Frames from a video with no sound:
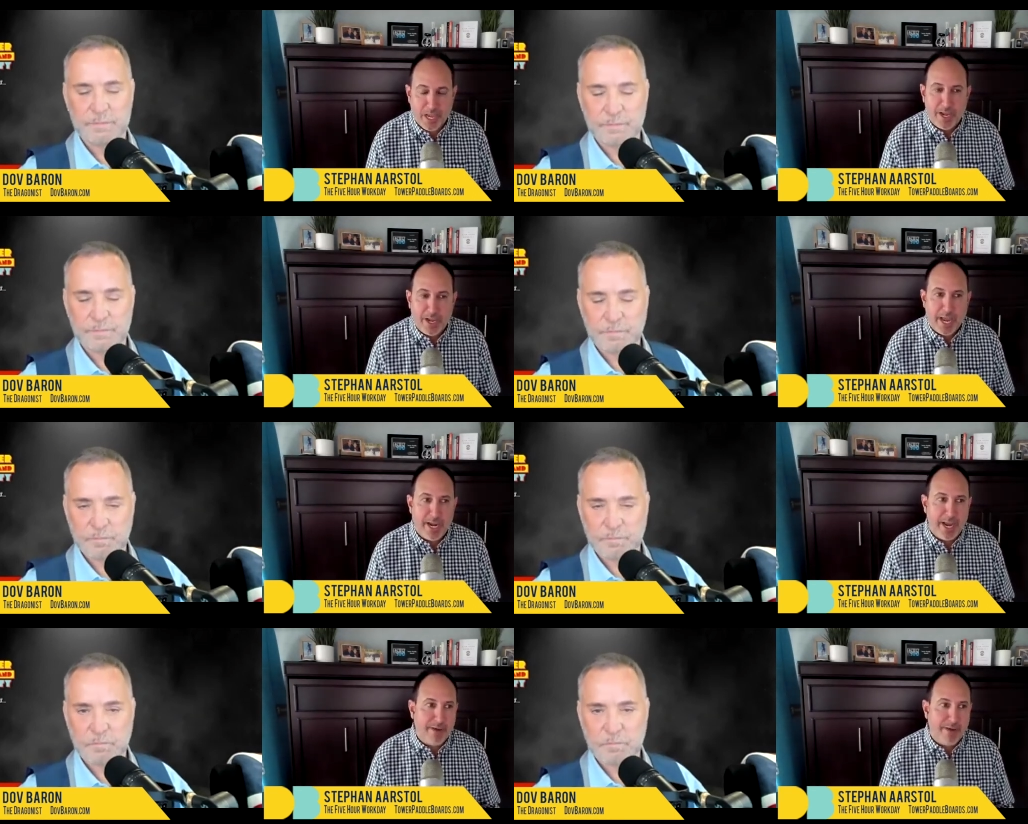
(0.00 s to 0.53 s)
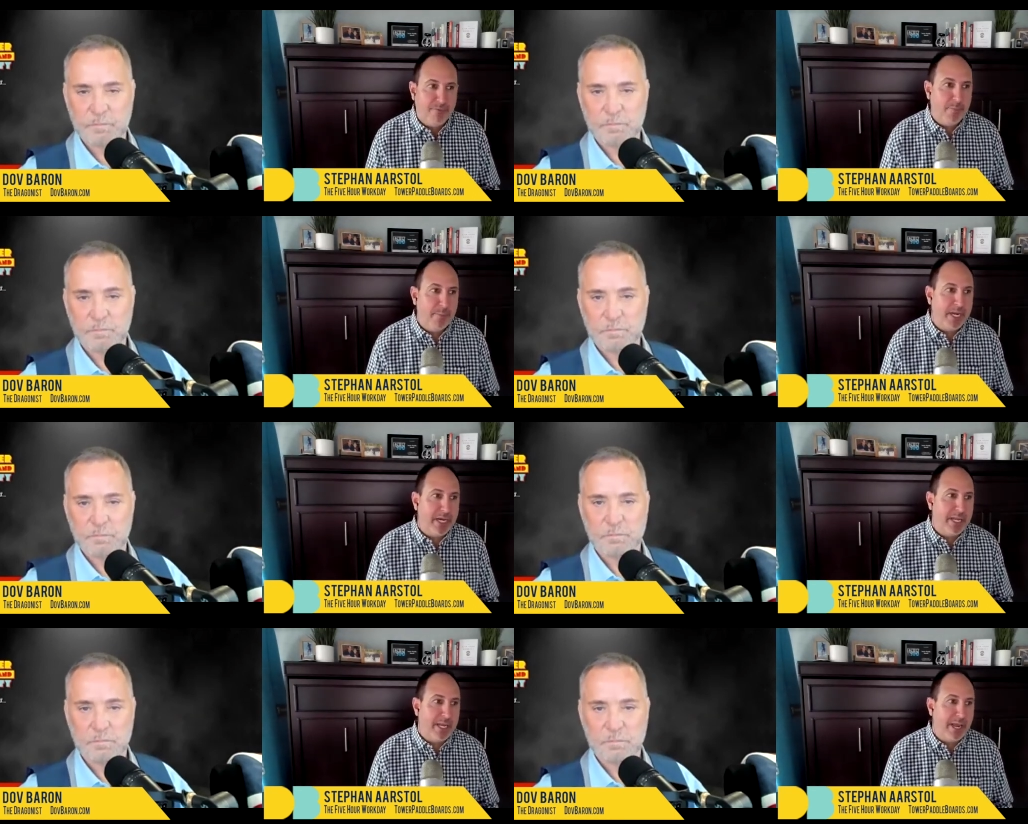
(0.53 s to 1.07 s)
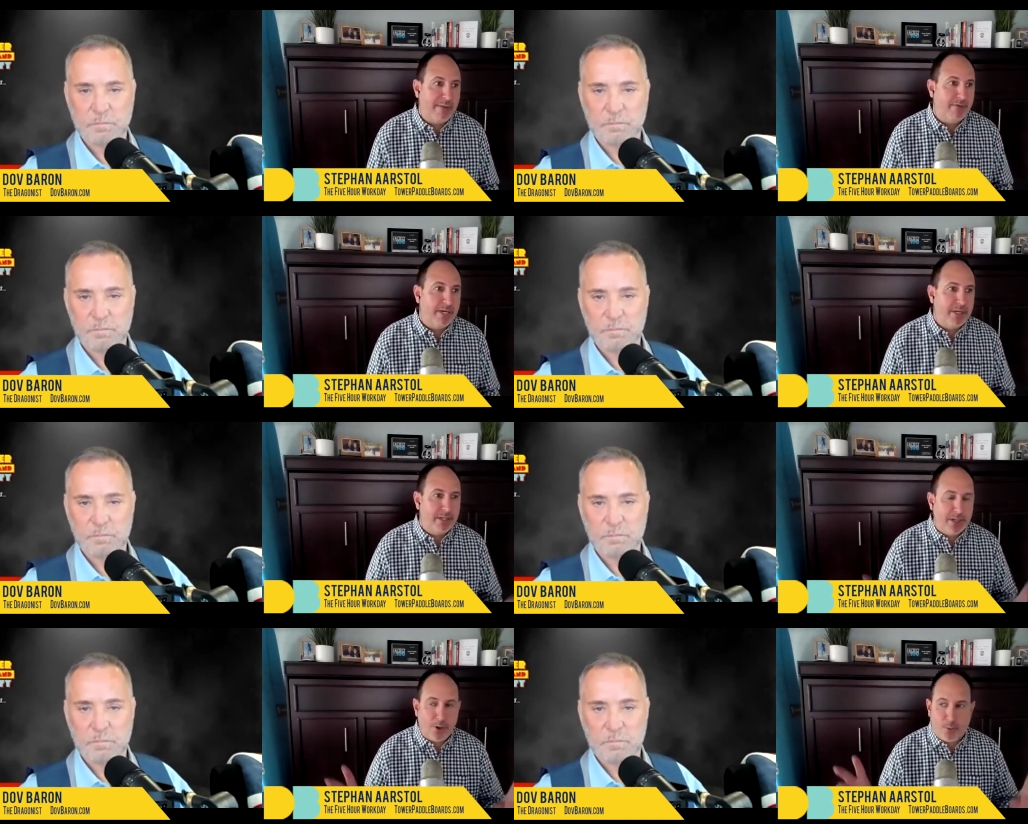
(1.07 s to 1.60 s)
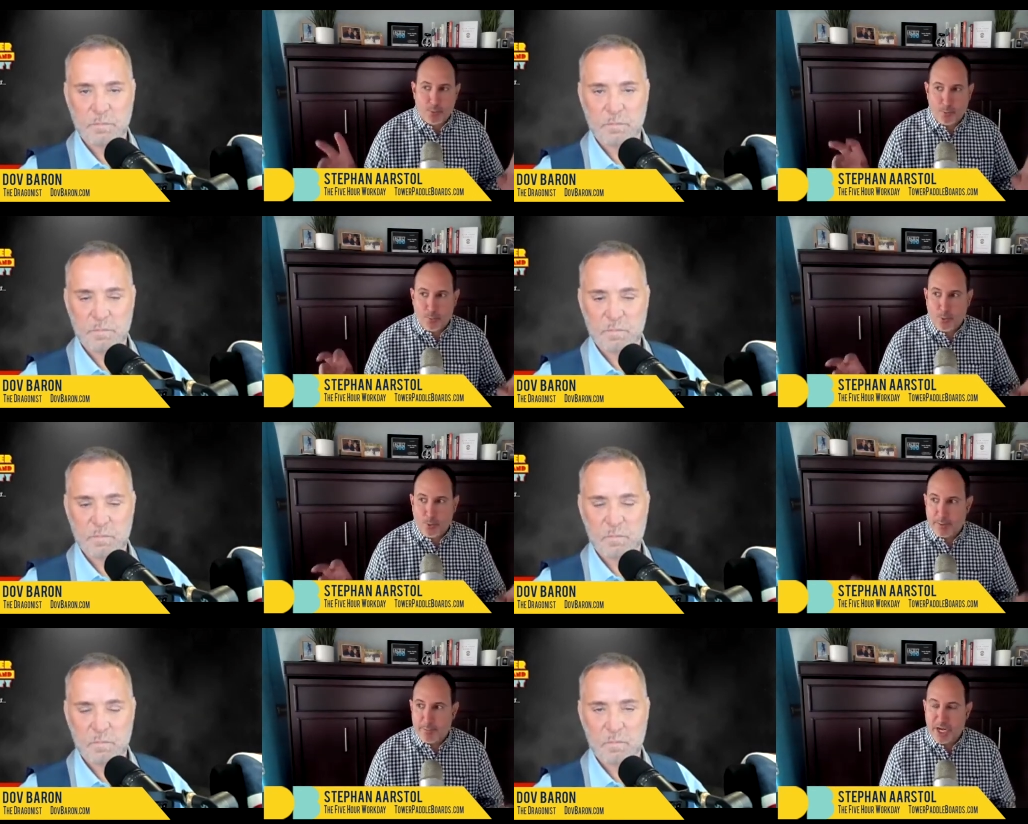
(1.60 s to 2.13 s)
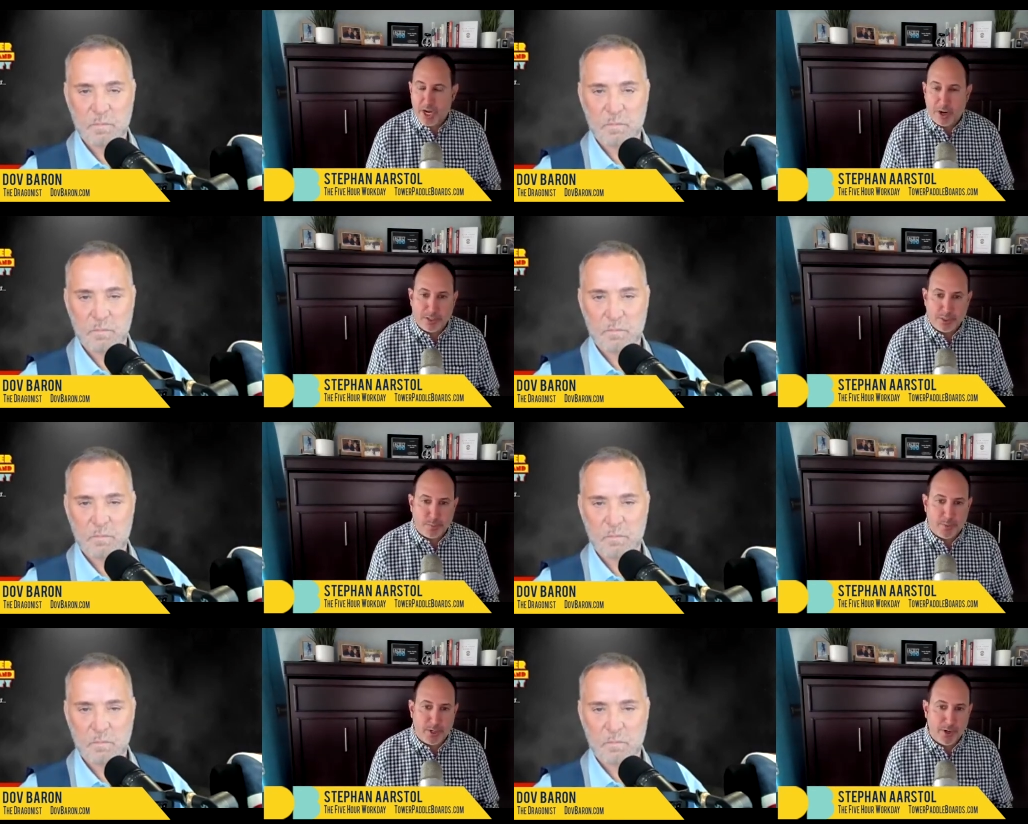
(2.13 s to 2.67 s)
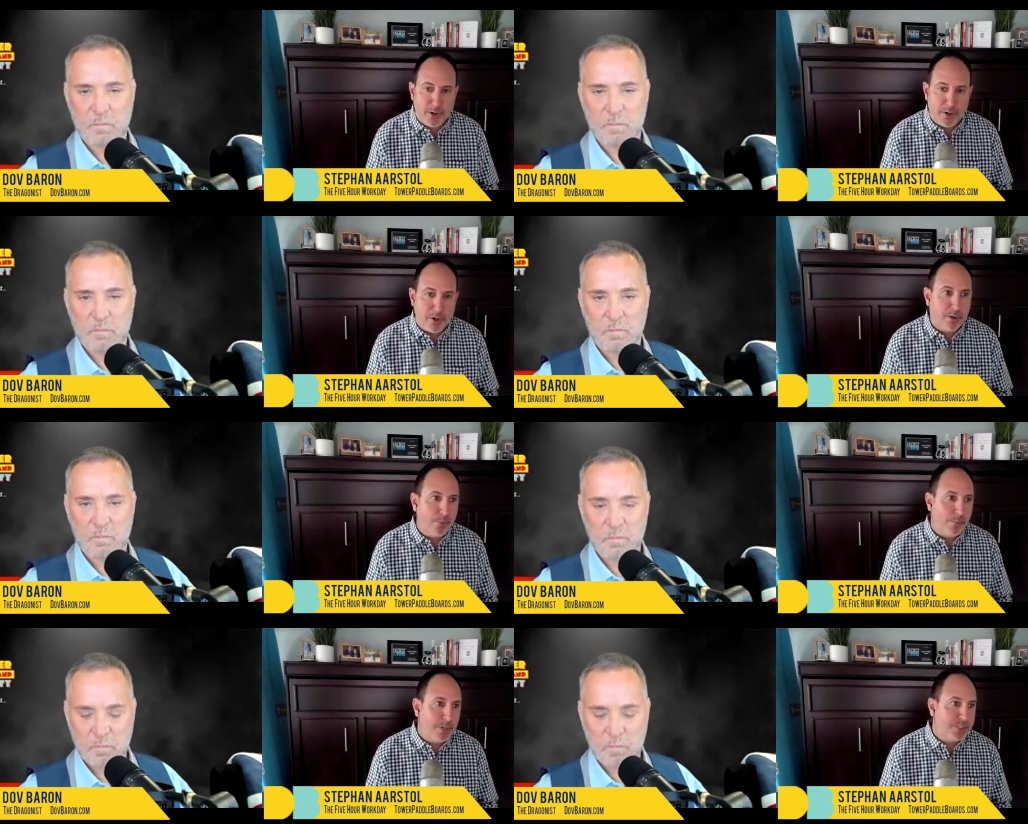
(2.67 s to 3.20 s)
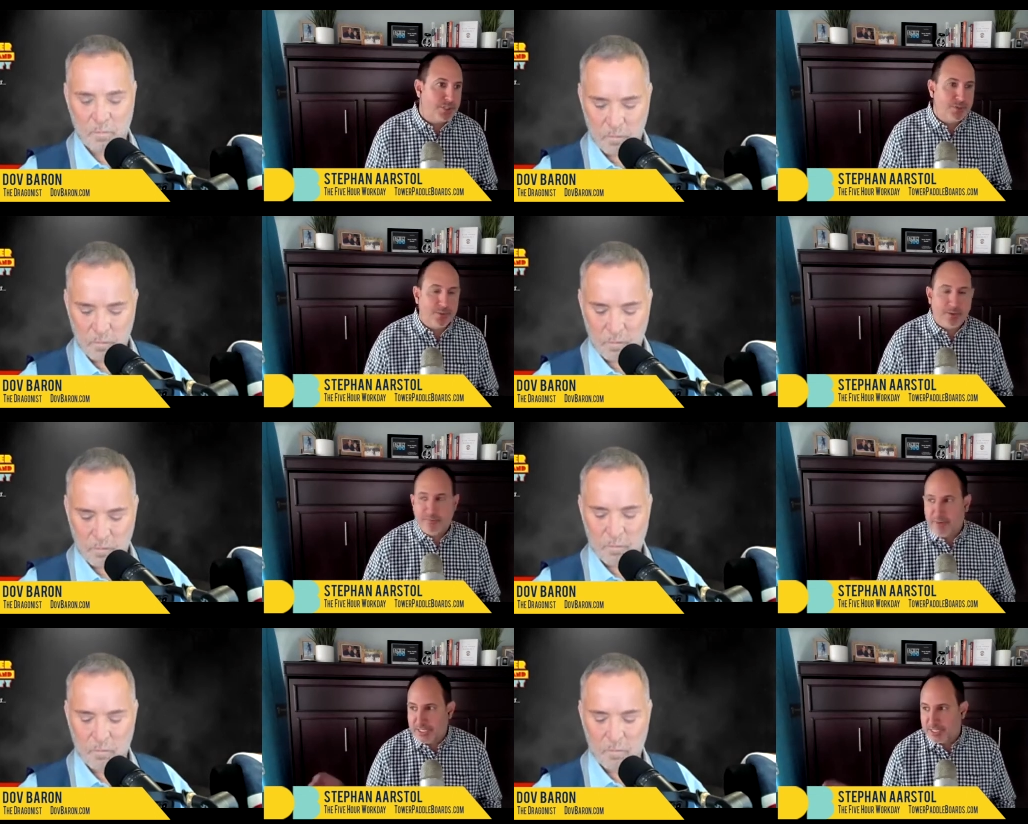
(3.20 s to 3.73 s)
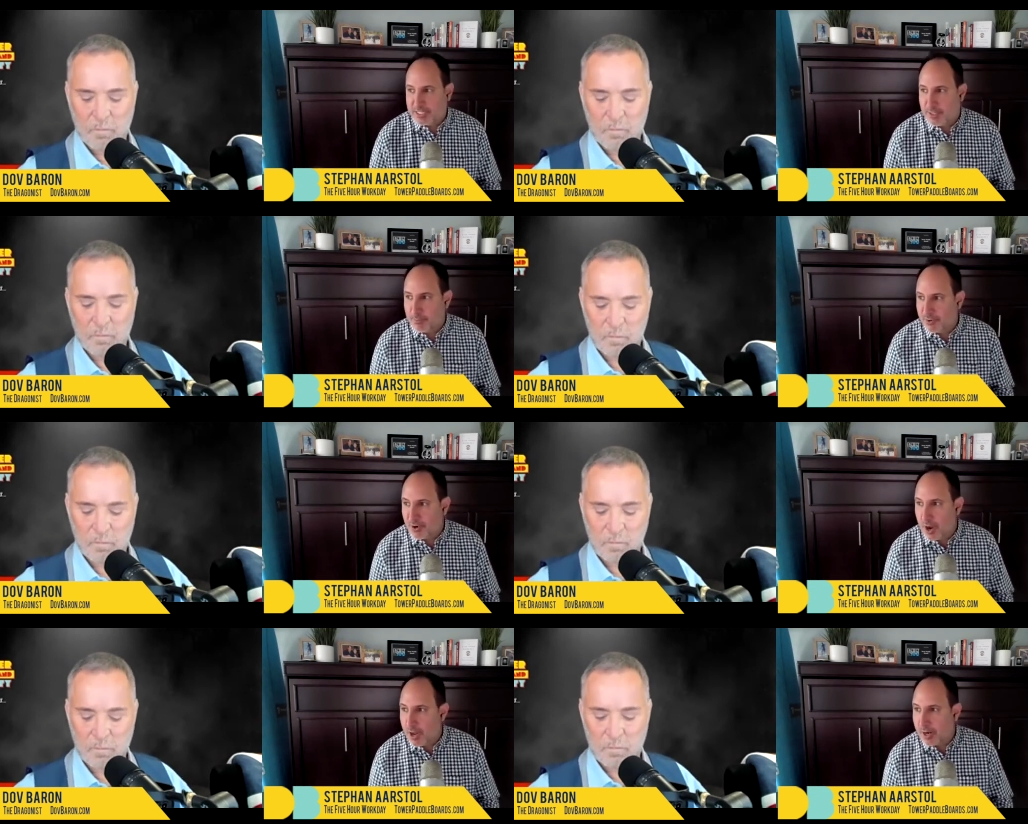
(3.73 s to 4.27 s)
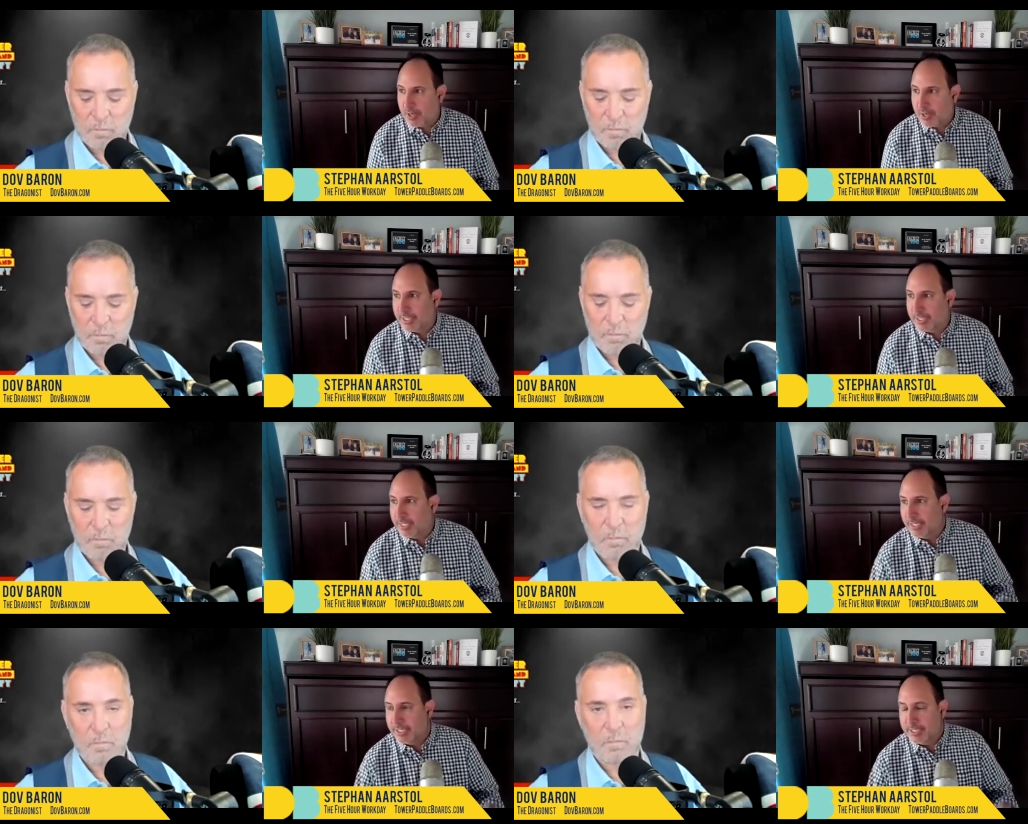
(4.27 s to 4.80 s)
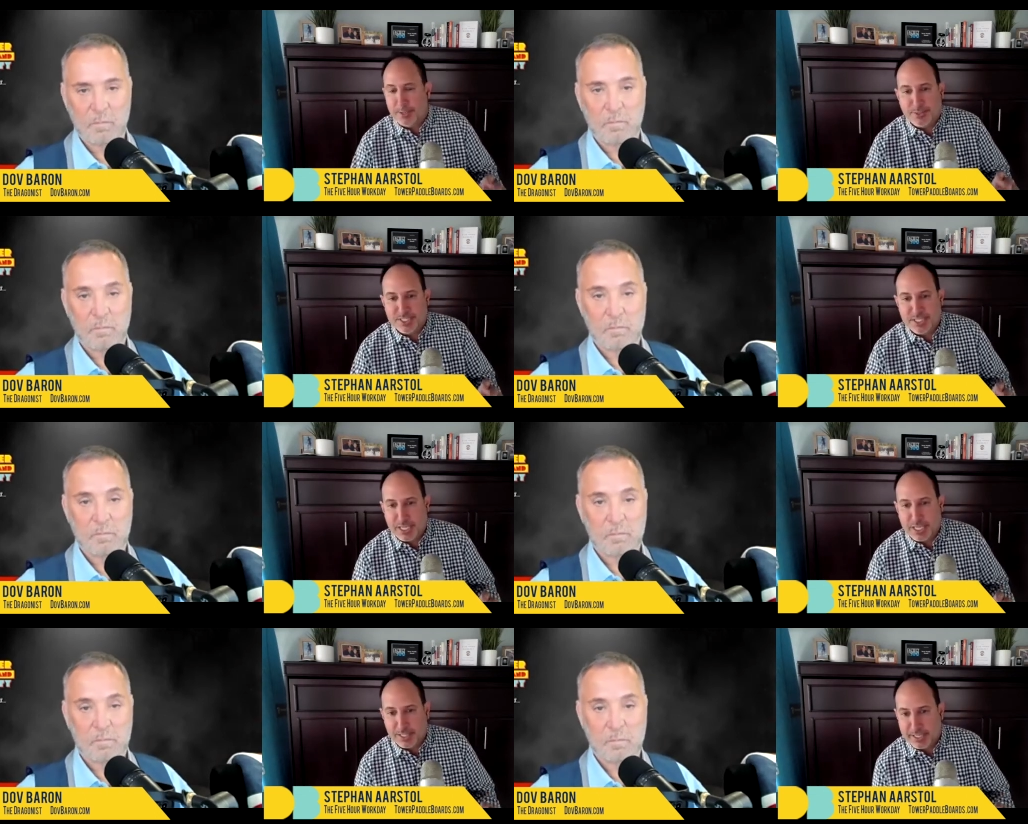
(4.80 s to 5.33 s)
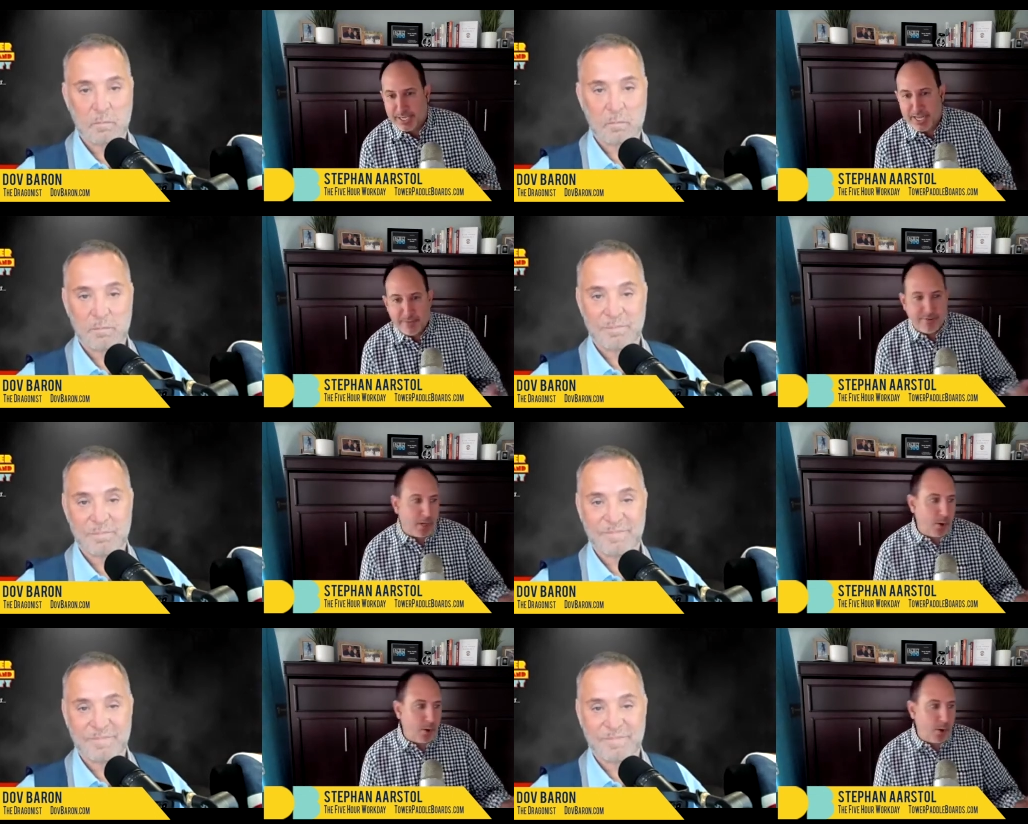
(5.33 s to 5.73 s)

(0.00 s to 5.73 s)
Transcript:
Speaker 1: And everybody, every, you know, wannabe entrepreneur wants to invent some product and, you know, sell it, innovate.